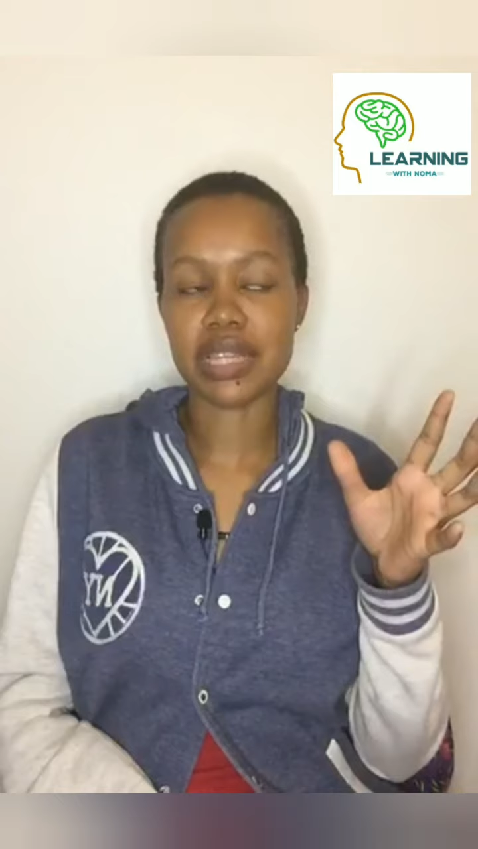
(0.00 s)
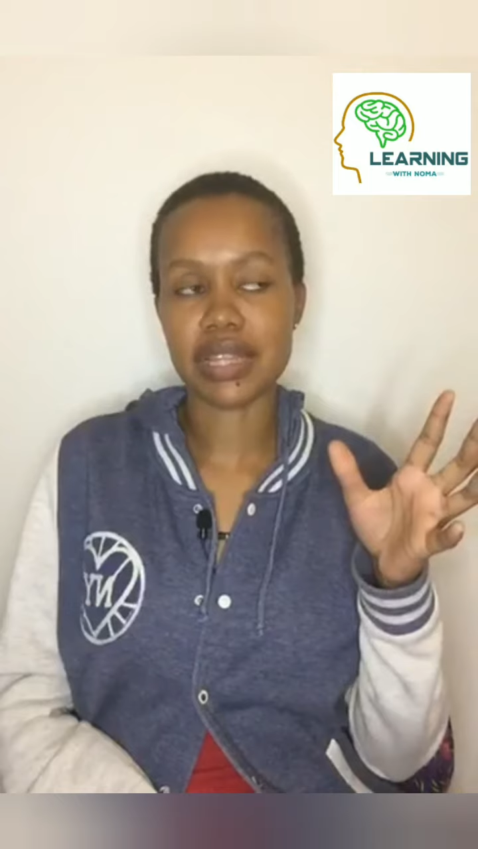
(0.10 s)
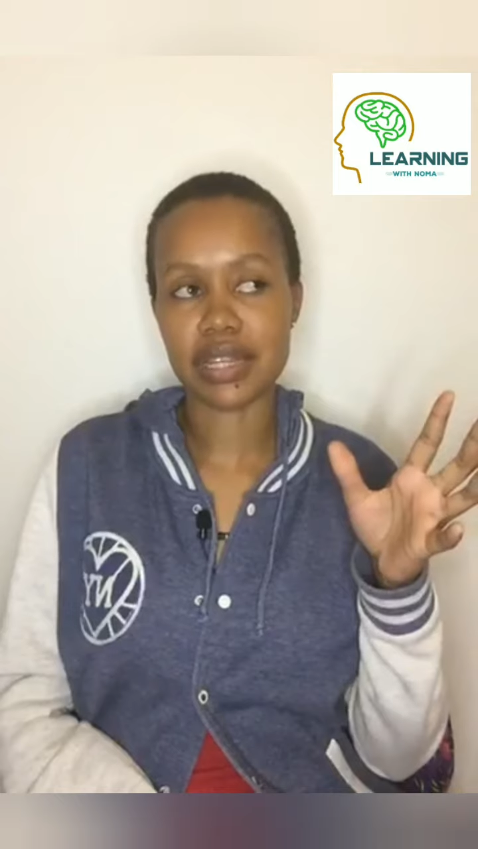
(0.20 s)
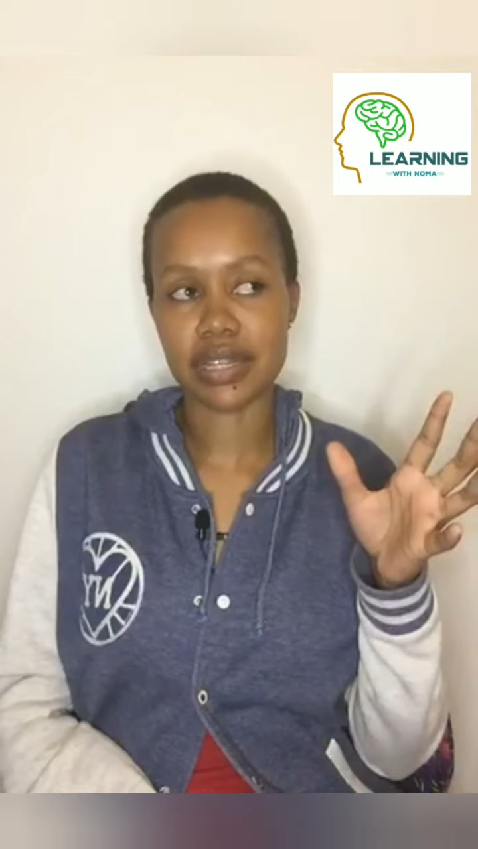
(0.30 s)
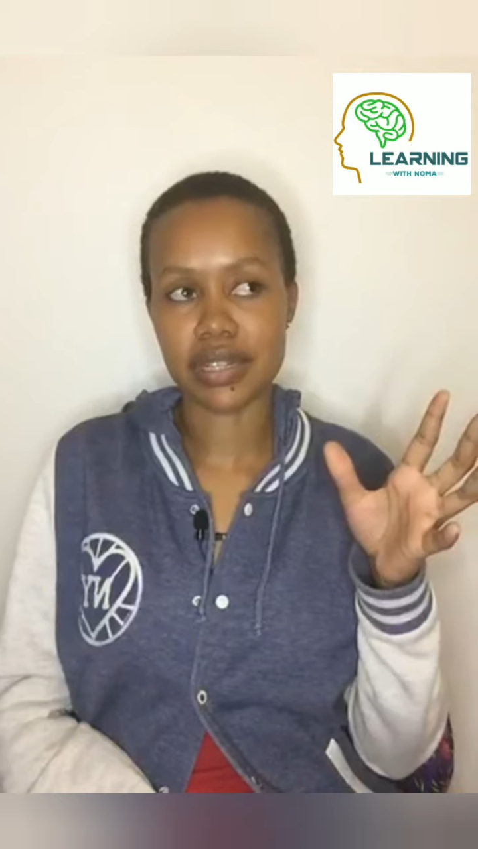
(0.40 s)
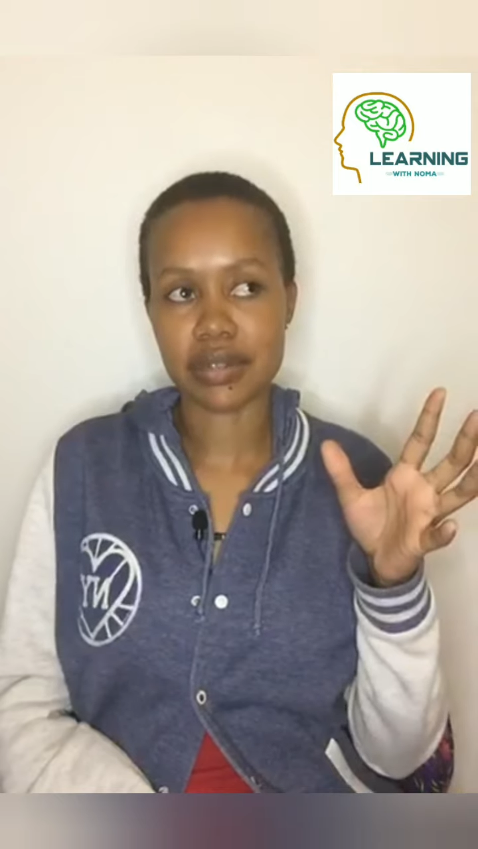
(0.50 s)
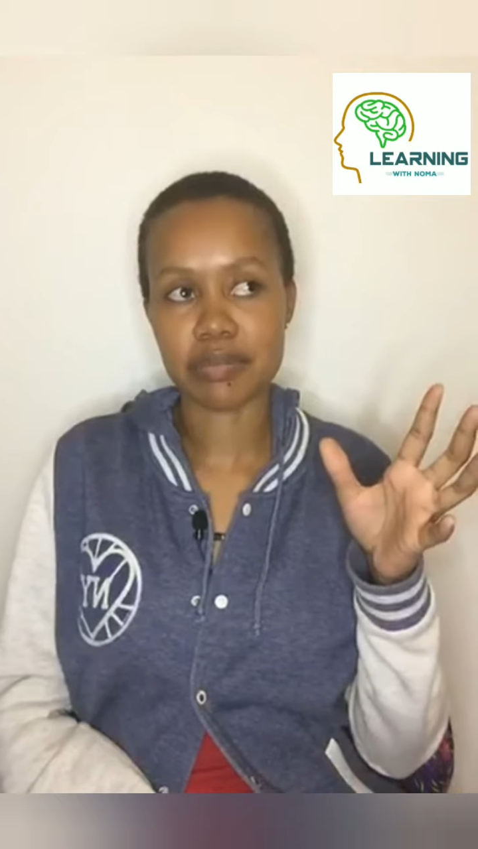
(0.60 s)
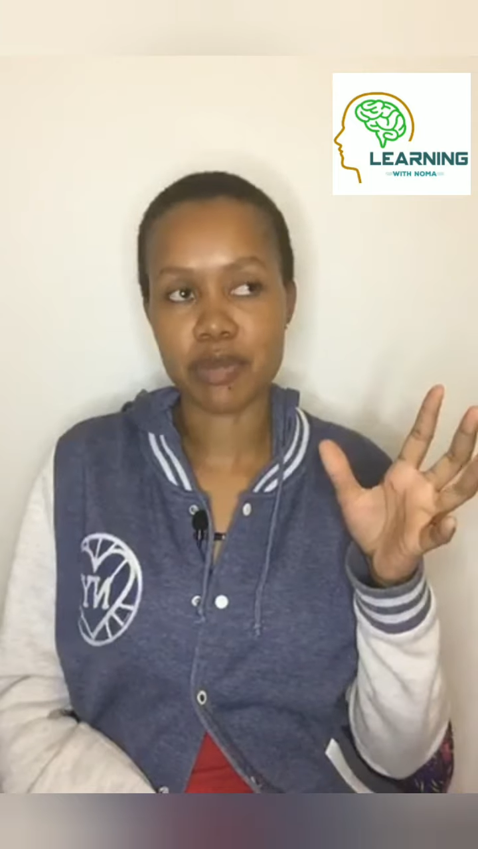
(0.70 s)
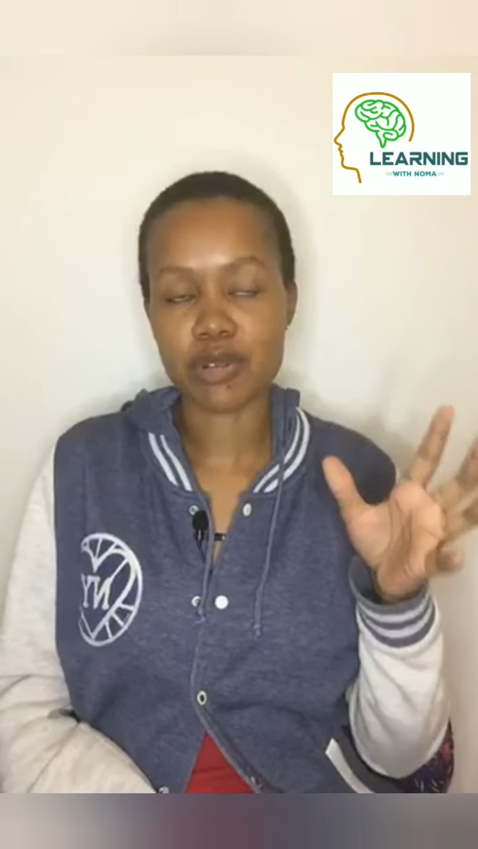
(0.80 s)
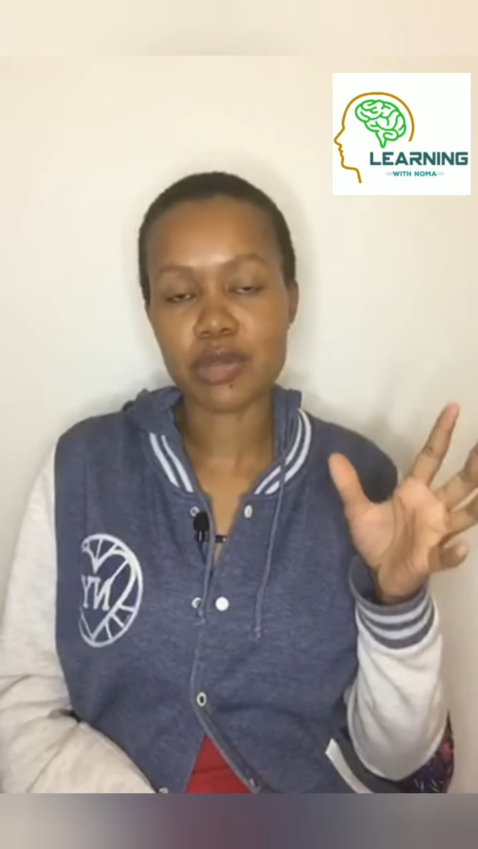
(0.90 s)
the
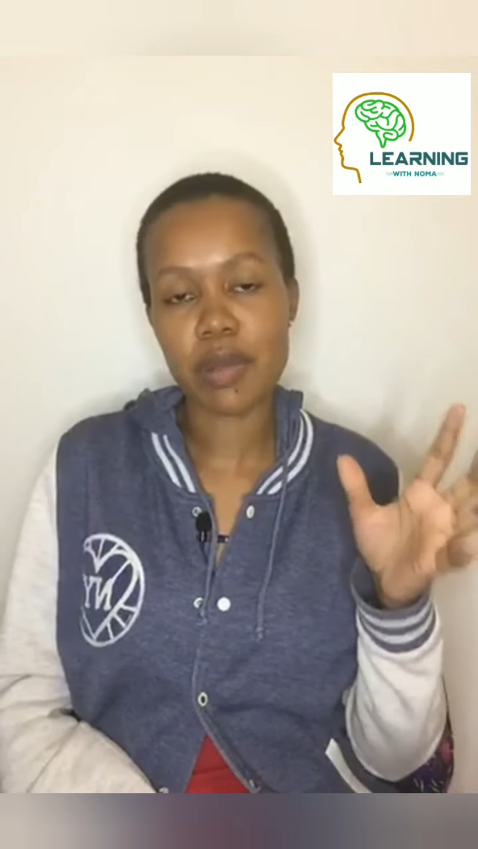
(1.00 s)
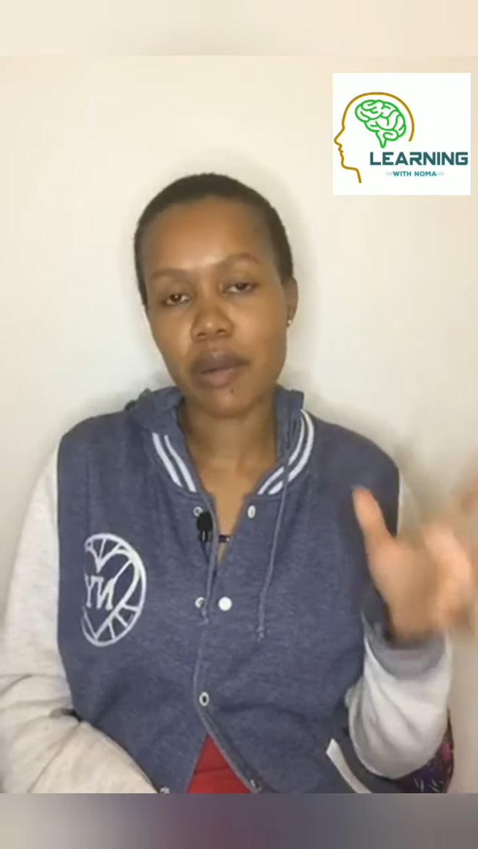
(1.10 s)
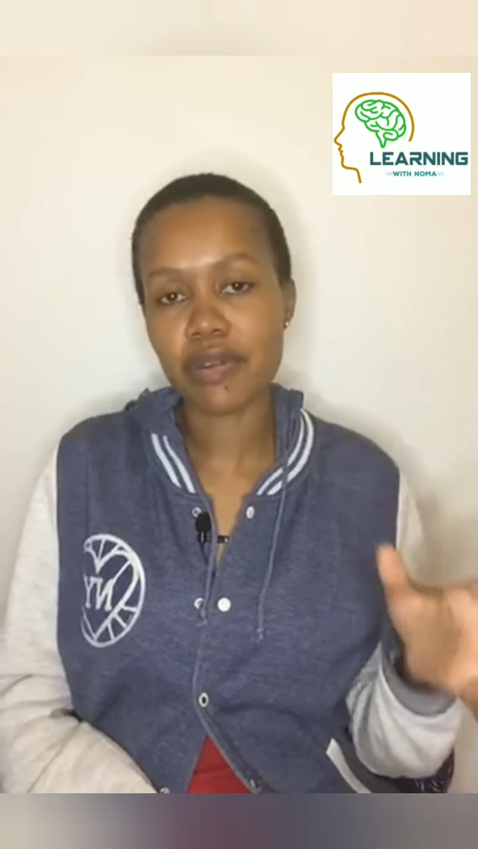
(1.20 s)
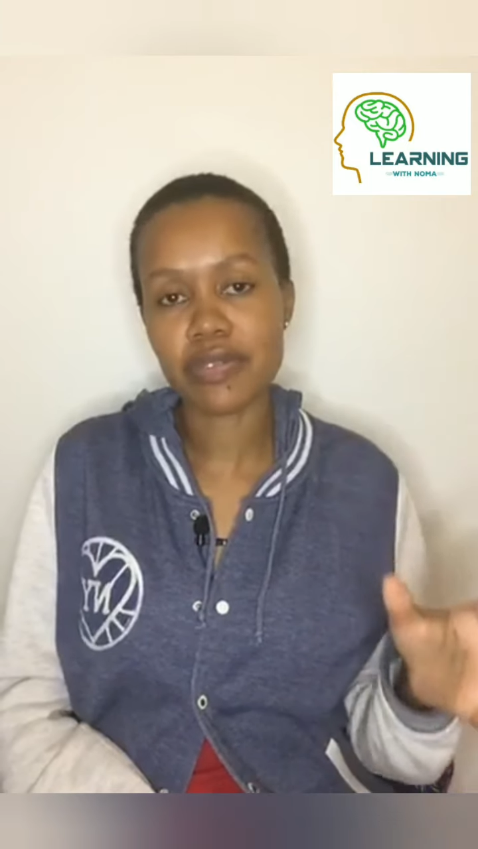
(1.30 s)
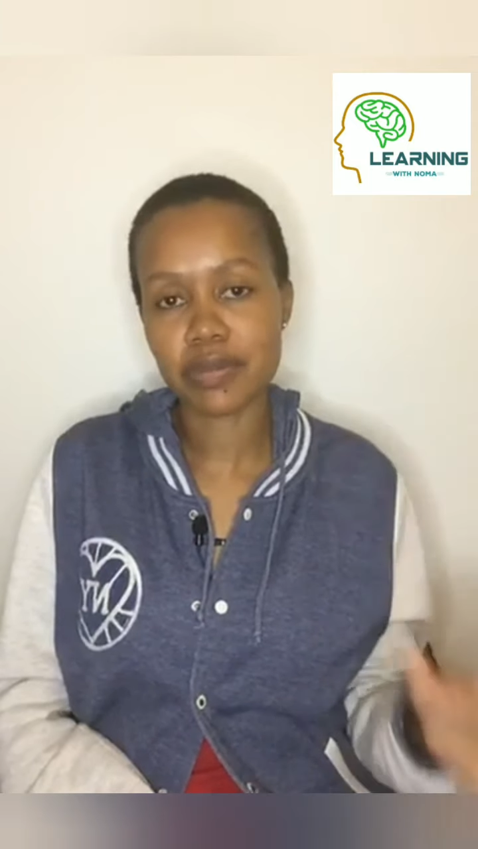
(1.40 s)
most powerful